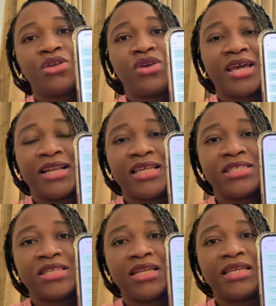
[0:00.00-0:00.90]
you can click
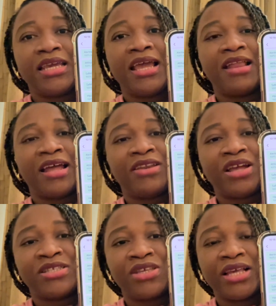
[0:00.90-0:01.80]
study, and
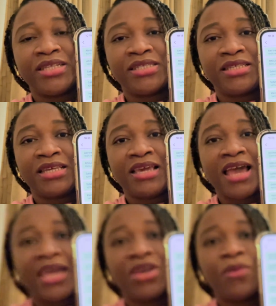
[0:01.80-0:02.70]
as you can see,
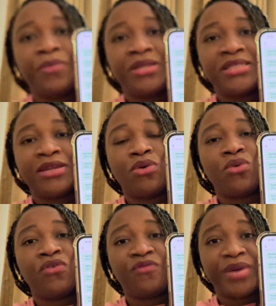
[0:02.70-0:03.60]
I completed
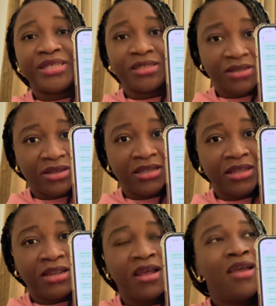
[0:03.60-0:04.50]
all of my
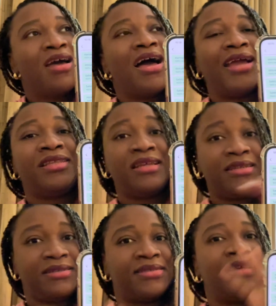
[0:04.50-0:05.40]
study. I
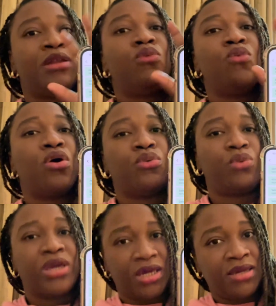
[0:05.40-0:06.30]
did this in 1
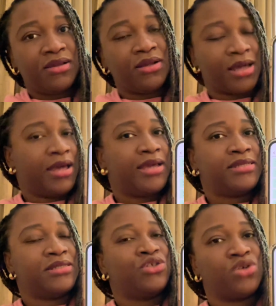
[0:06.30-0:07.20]
week,
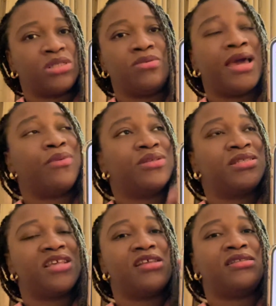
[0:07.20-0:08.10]
guys. Trust me, I
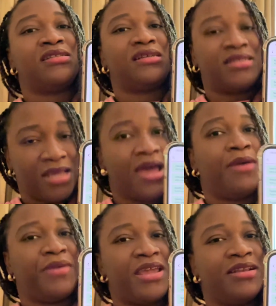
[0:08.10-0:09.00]
was
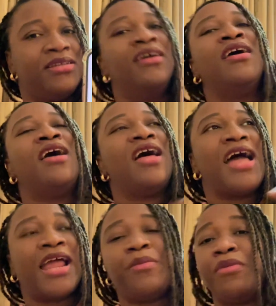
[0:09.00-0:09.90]
determined.
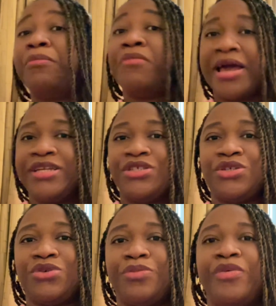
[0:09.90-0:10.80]
And mind
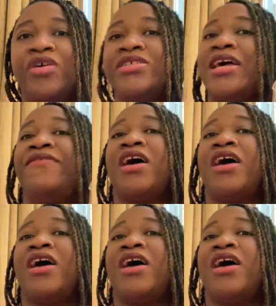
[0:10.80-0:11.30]
you, because I